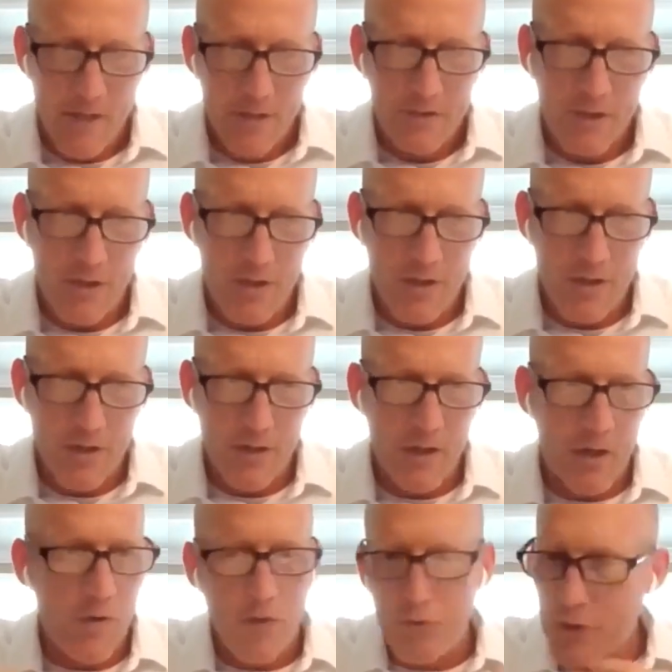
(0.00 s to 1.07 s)
So you're
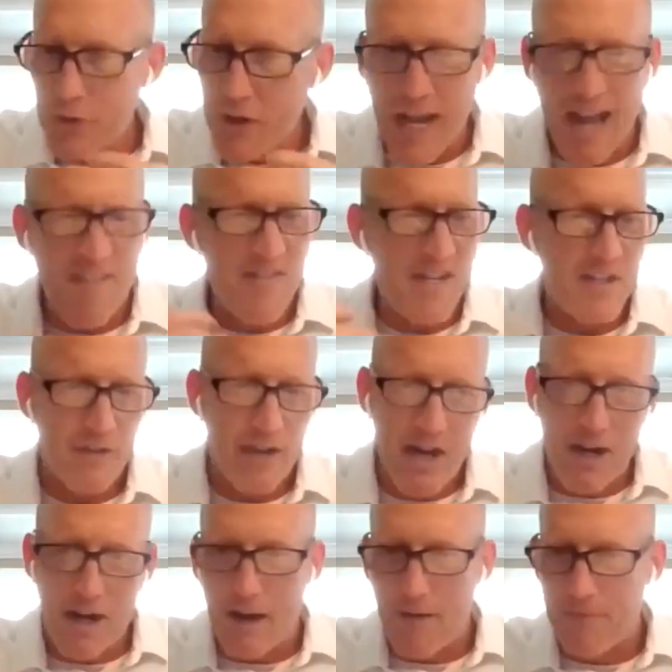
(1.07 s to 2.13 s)
going through, you're having these great
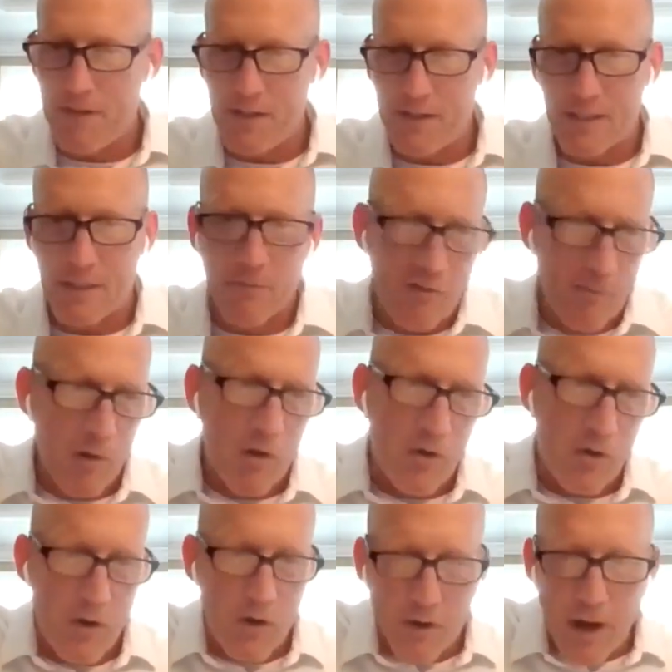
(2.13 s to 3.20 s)
coffees. Some of them are
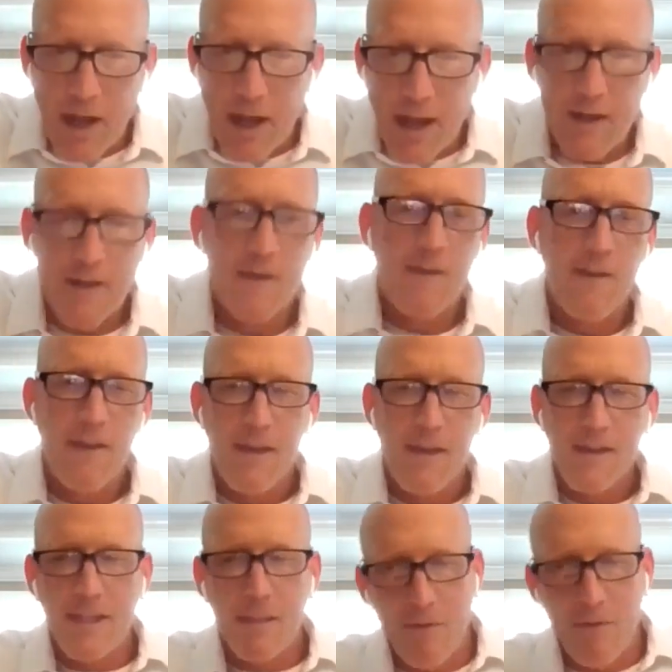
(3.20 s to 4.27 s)
going great.
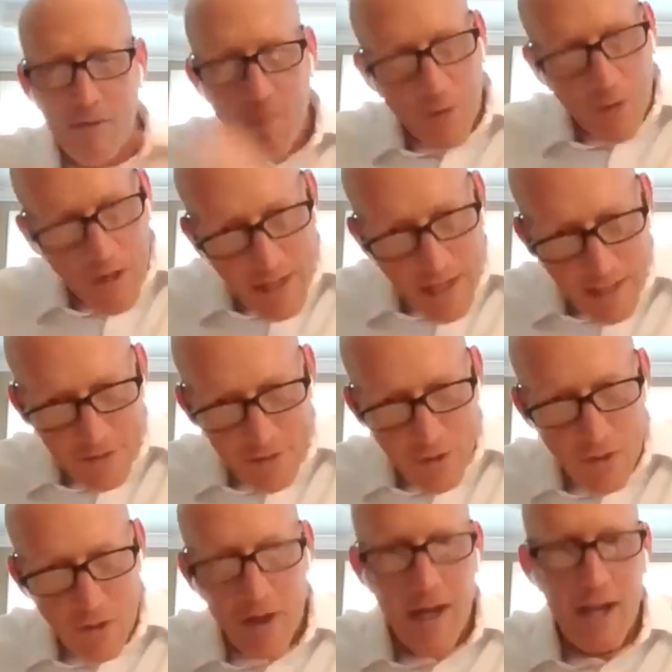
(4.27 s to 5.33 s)
Some of them are not so
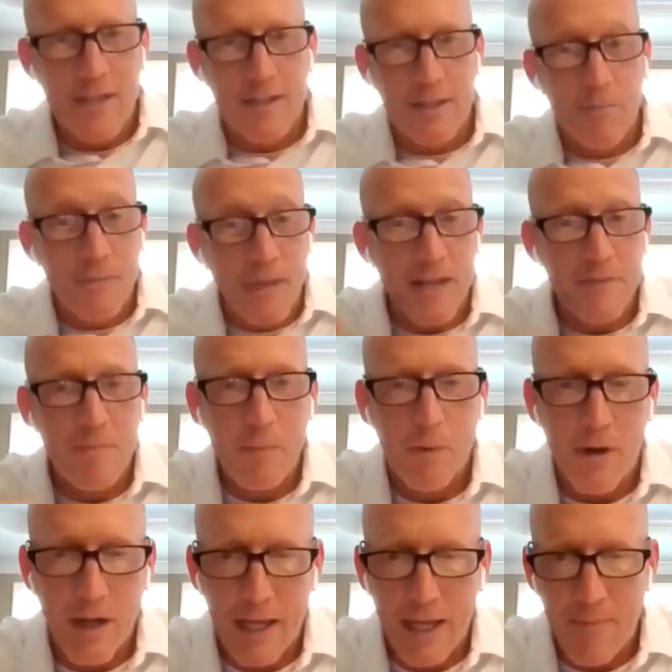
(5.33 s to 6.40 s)
great. Sometimes people
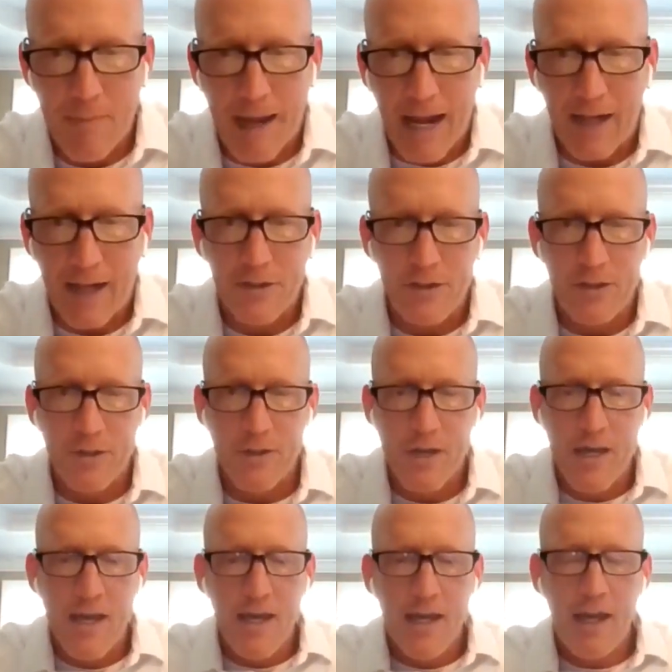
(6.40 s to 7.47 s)
aren't getting back to you.
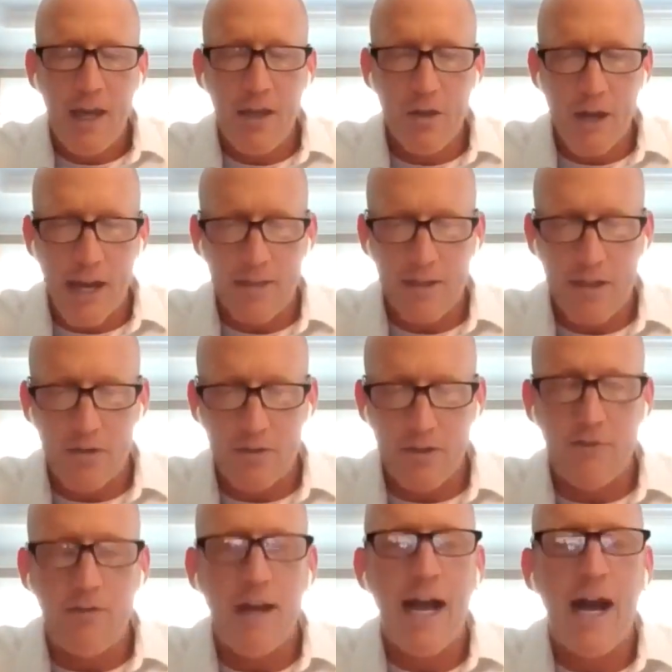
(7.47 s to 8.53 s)
And you're asking
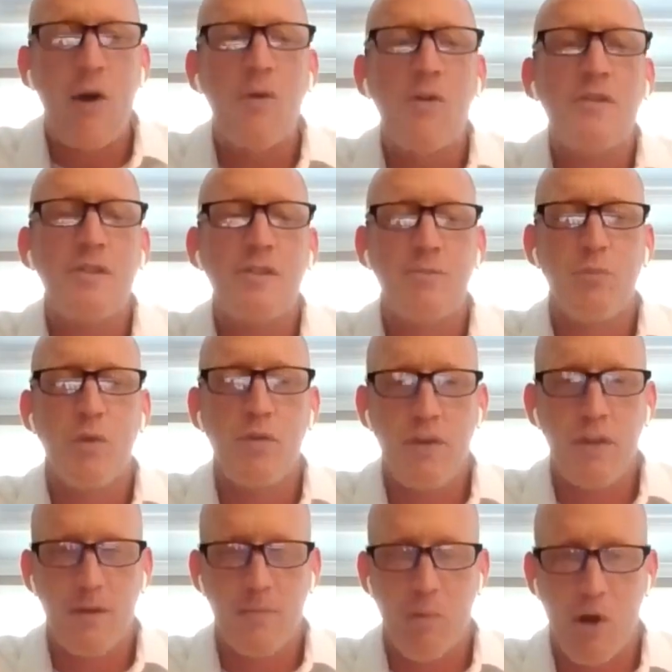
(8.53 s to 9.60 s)
yourself, how is this
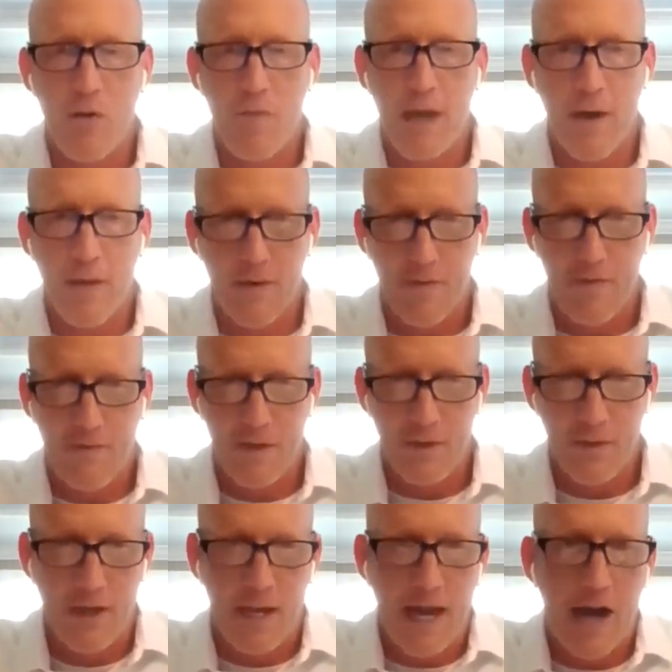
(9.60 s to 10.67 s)
moving the ball down the
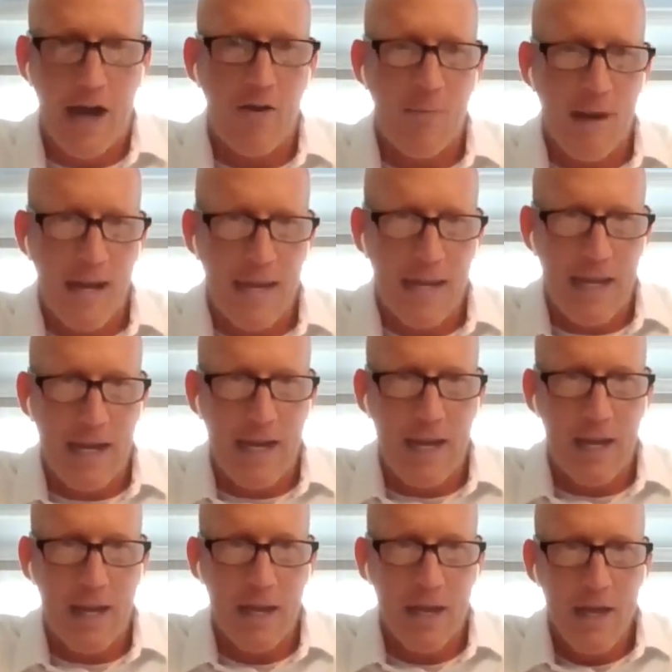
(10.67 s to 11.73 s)
field? How am I
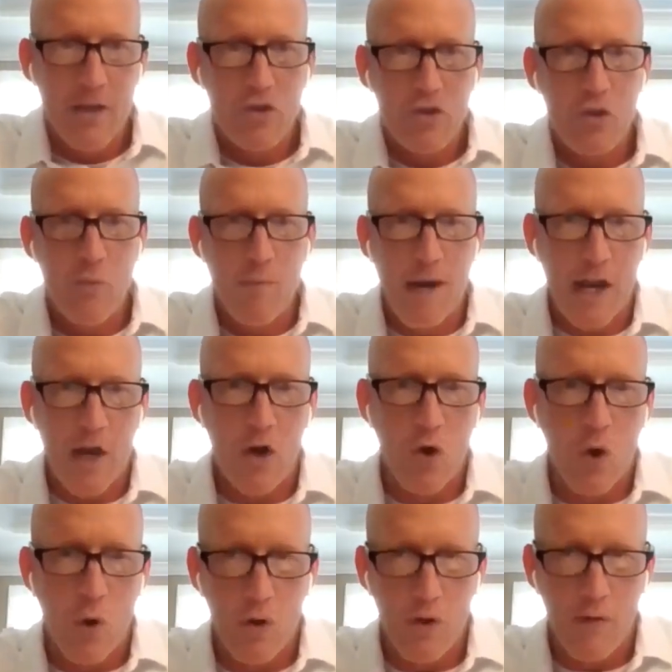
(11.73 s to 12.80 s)
getting to my
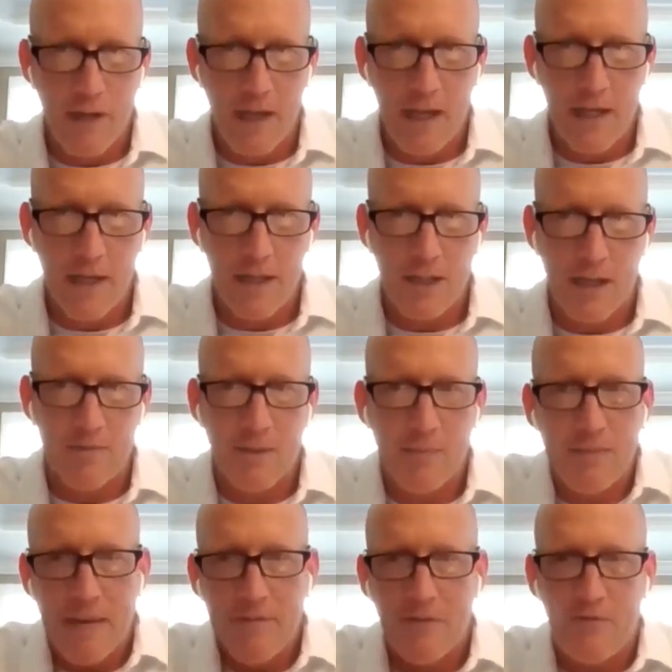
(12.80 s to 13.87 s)
goal of getting a job?
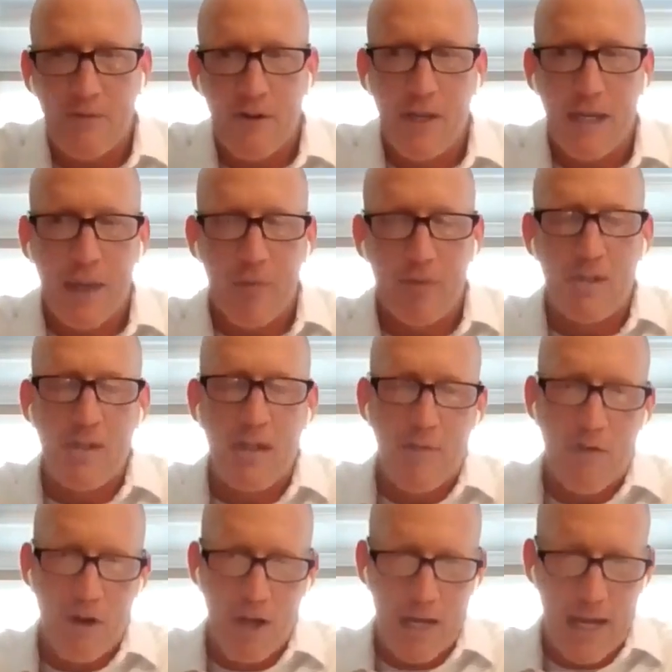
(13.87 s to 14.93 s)
Sometimes it felt like it was
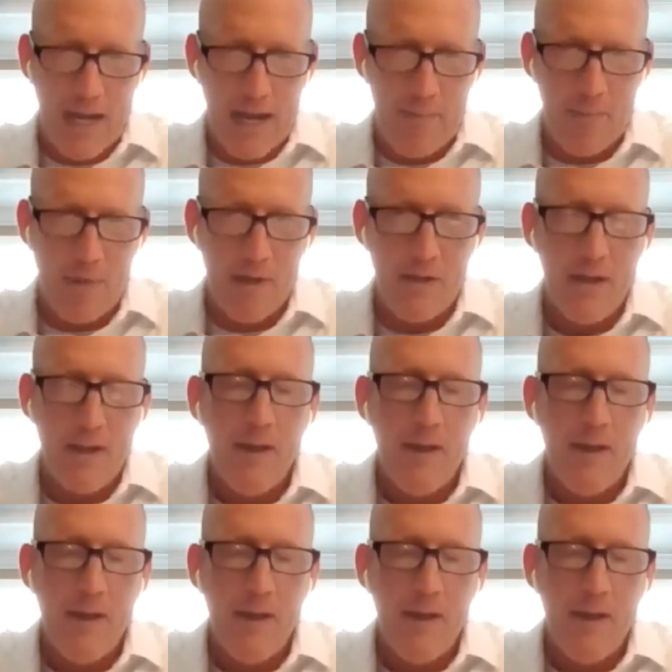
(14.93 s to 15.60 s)
never going to happen.